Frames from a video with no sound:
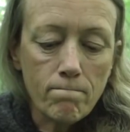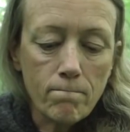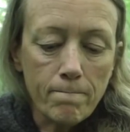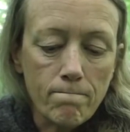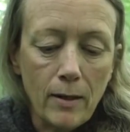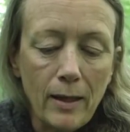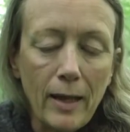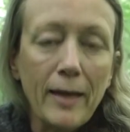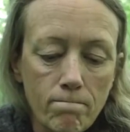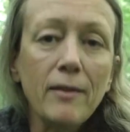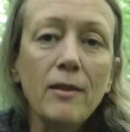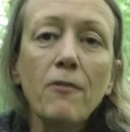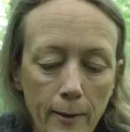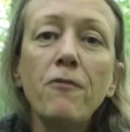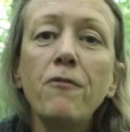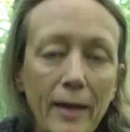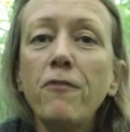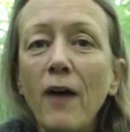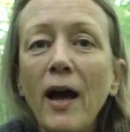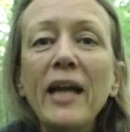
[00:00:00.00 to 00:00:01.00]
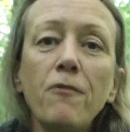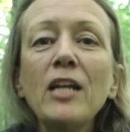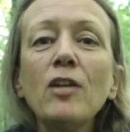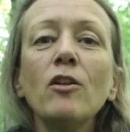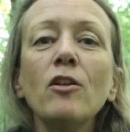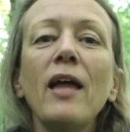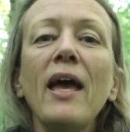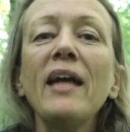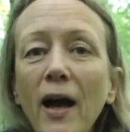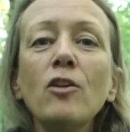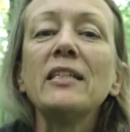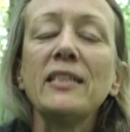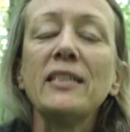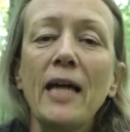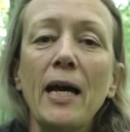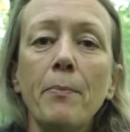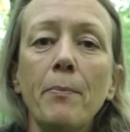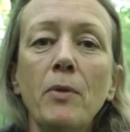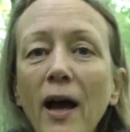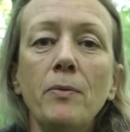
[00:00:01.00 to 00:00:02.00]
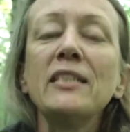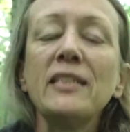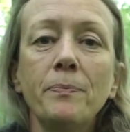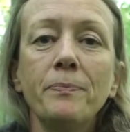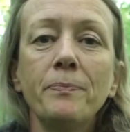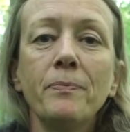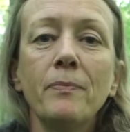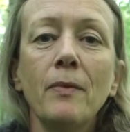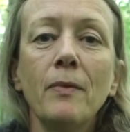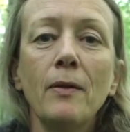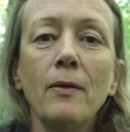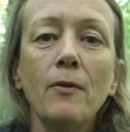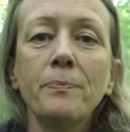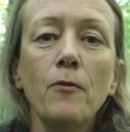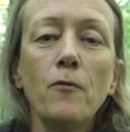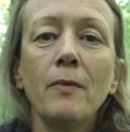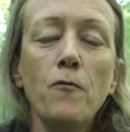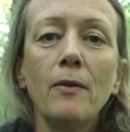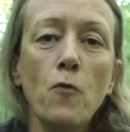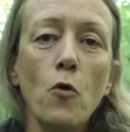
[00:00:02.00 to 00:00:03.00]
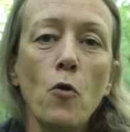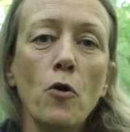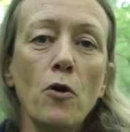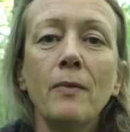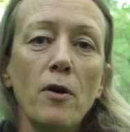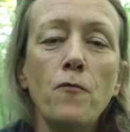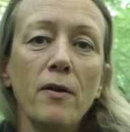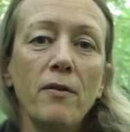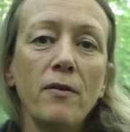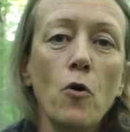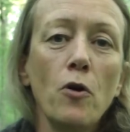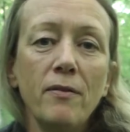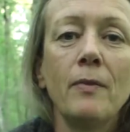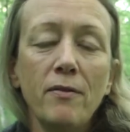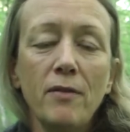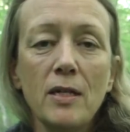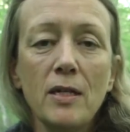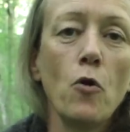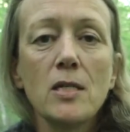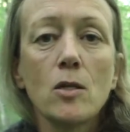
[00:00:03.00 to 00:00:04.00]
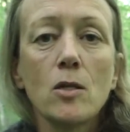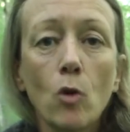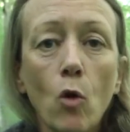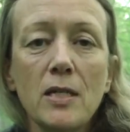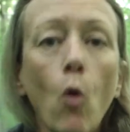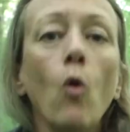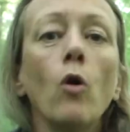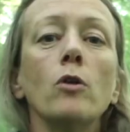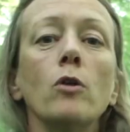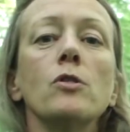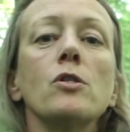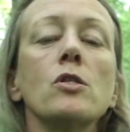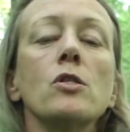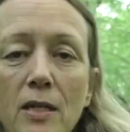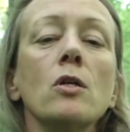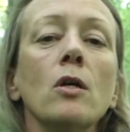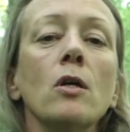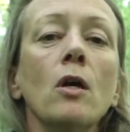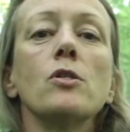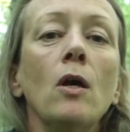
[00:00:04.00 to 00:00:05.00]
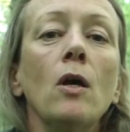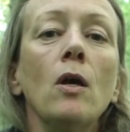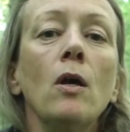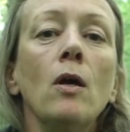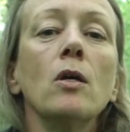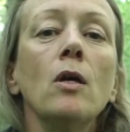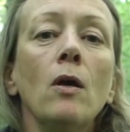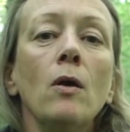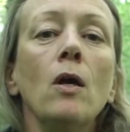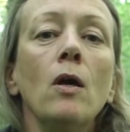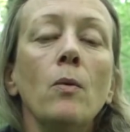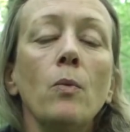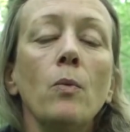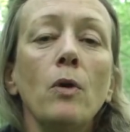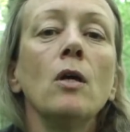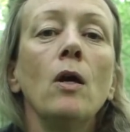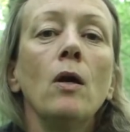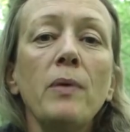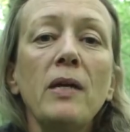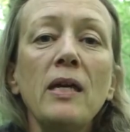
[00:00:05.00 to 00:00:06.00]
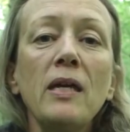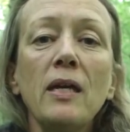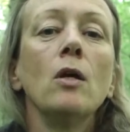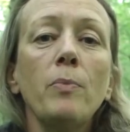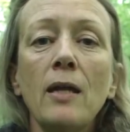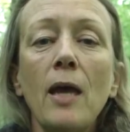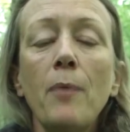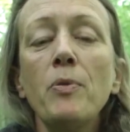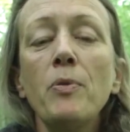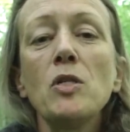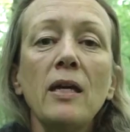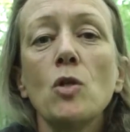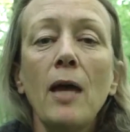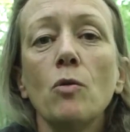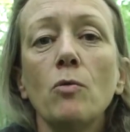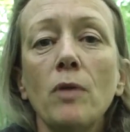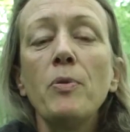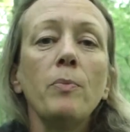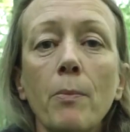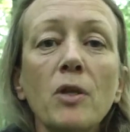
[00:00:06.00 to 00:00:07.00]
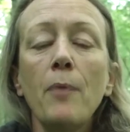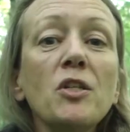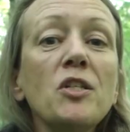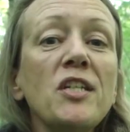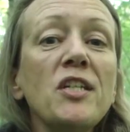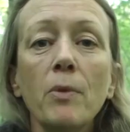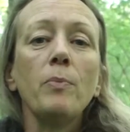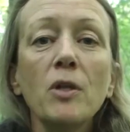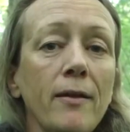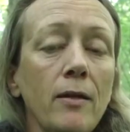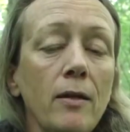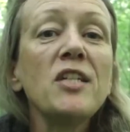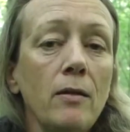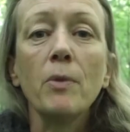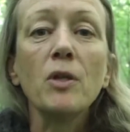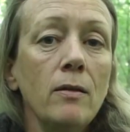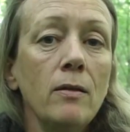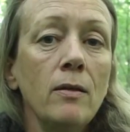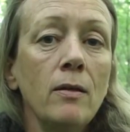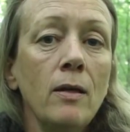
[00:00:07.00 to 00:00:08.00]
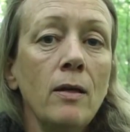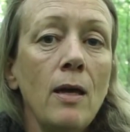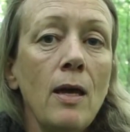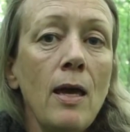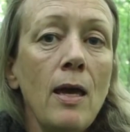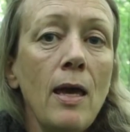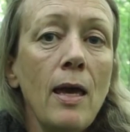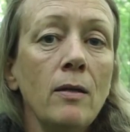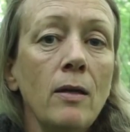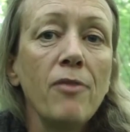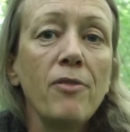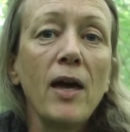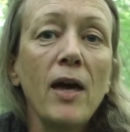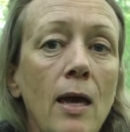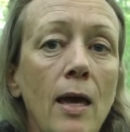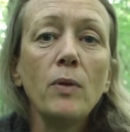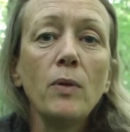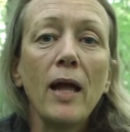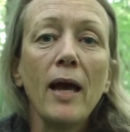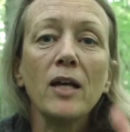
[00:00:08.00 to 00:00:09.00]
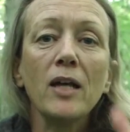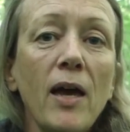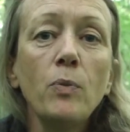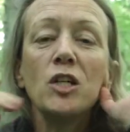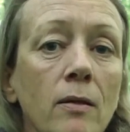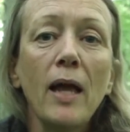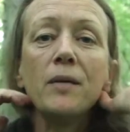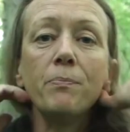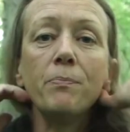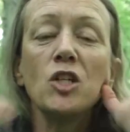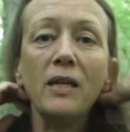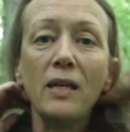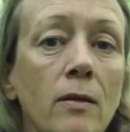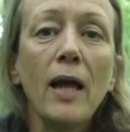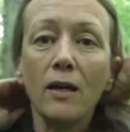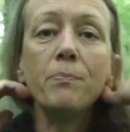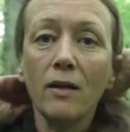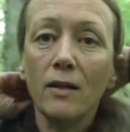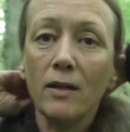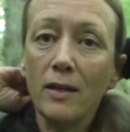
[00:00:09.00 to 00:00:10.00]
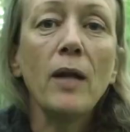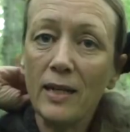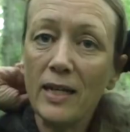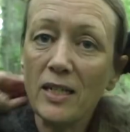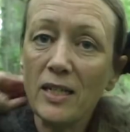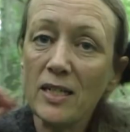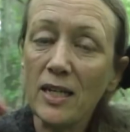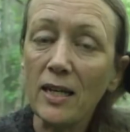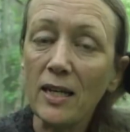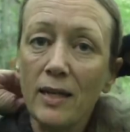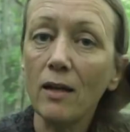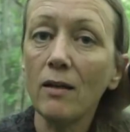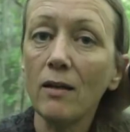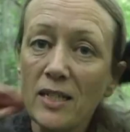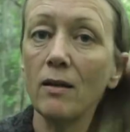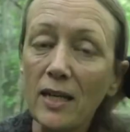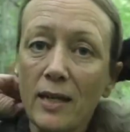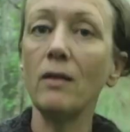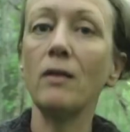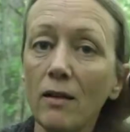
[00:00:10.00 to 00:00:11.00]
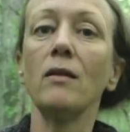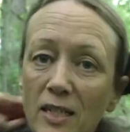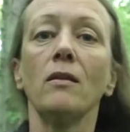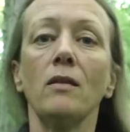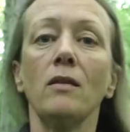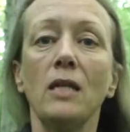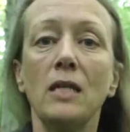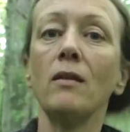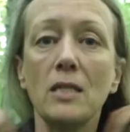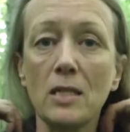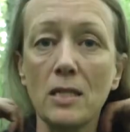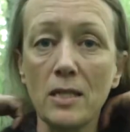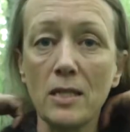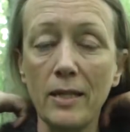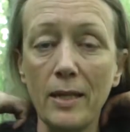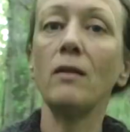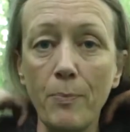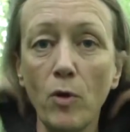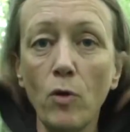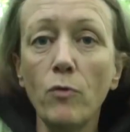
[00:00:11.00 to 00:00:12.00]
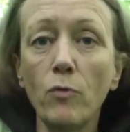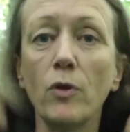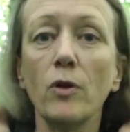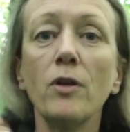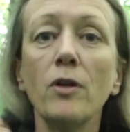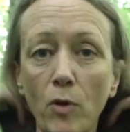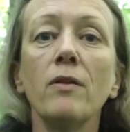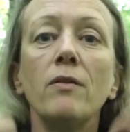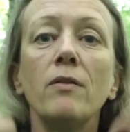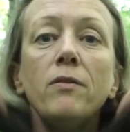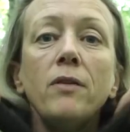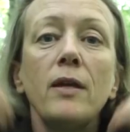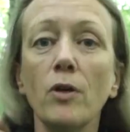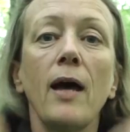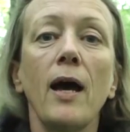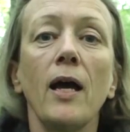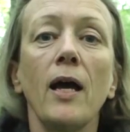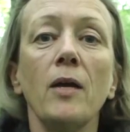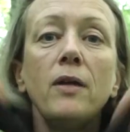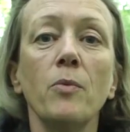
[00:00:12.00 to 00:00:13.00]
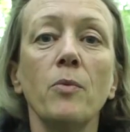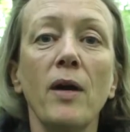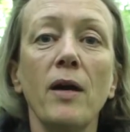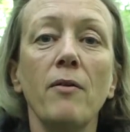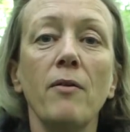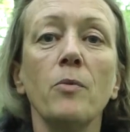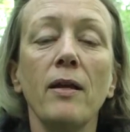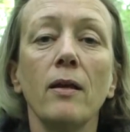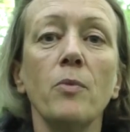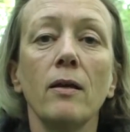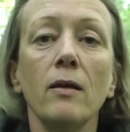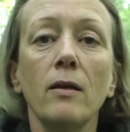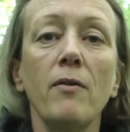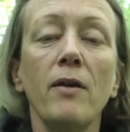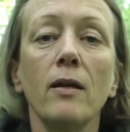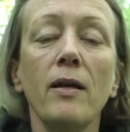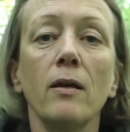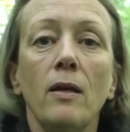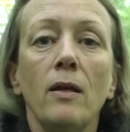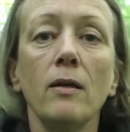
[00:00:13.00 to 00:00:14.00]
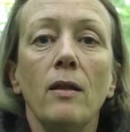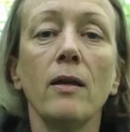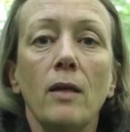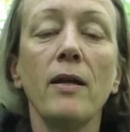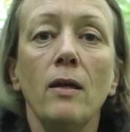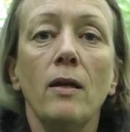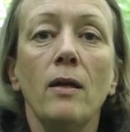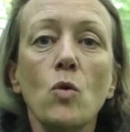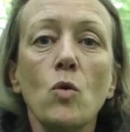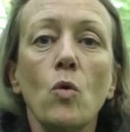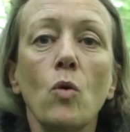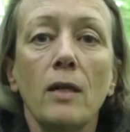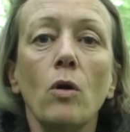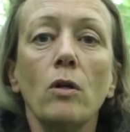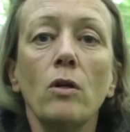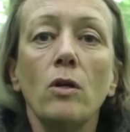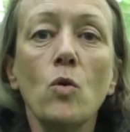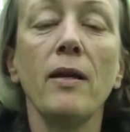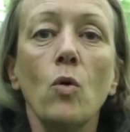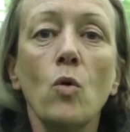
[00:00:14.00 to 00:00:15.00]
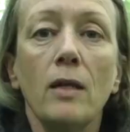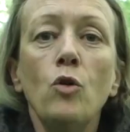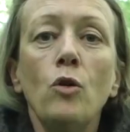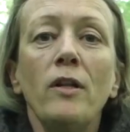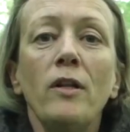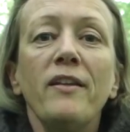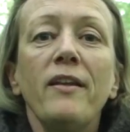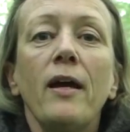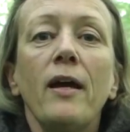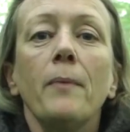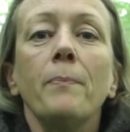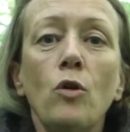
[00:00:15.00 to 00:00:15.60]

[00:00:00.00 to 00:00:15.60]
Like the final exam for this course will be in episode number 10. And that will actually be knitting this slipover that I am wearing. That is called Huldra.